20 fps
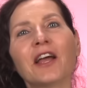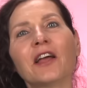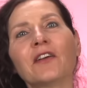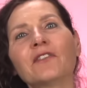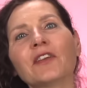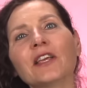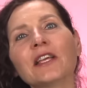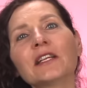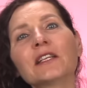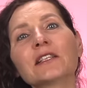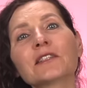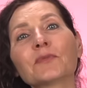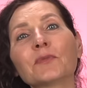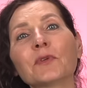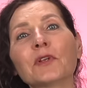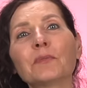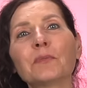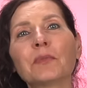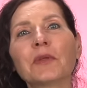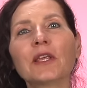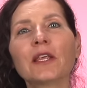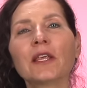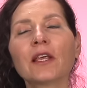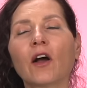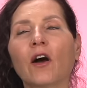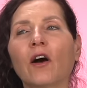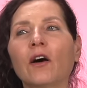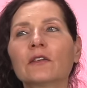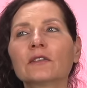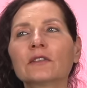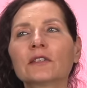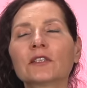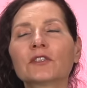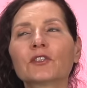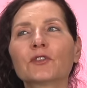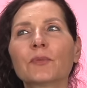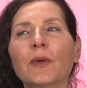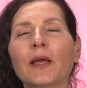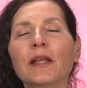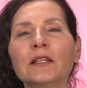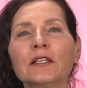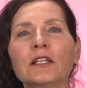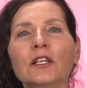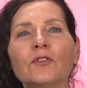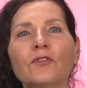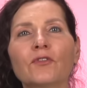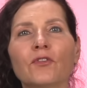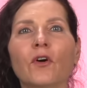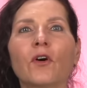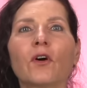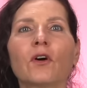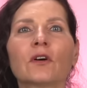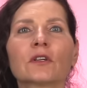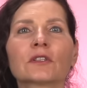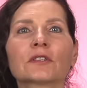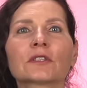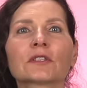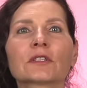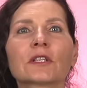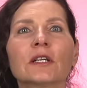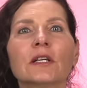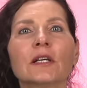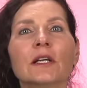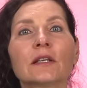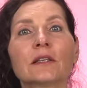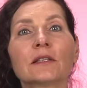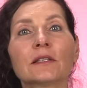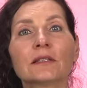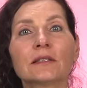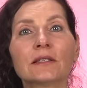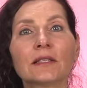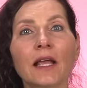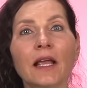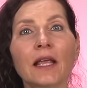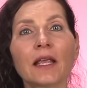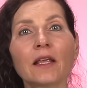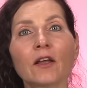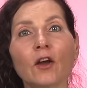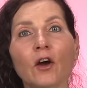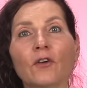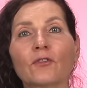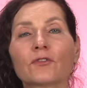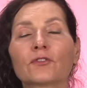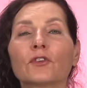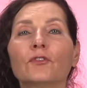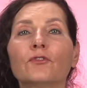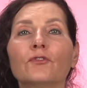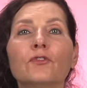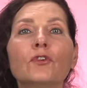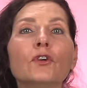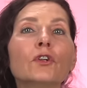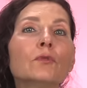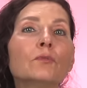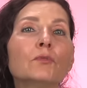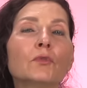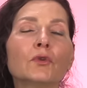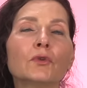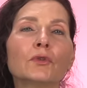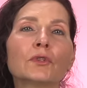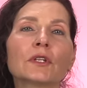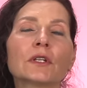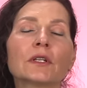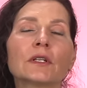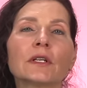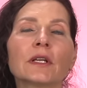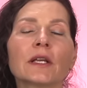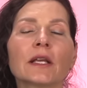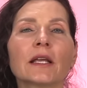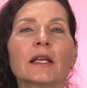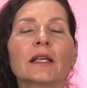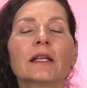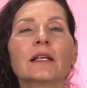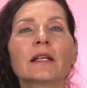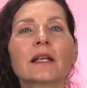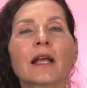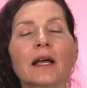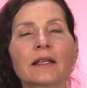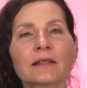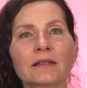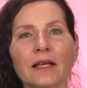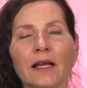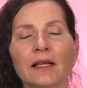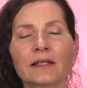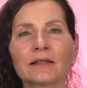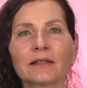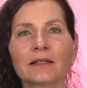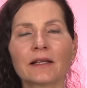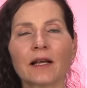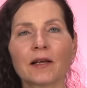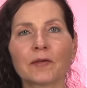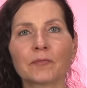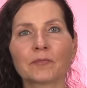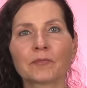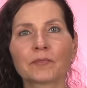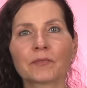Venus will be on the twenty-fourth, the day of the full moon in Gandanta.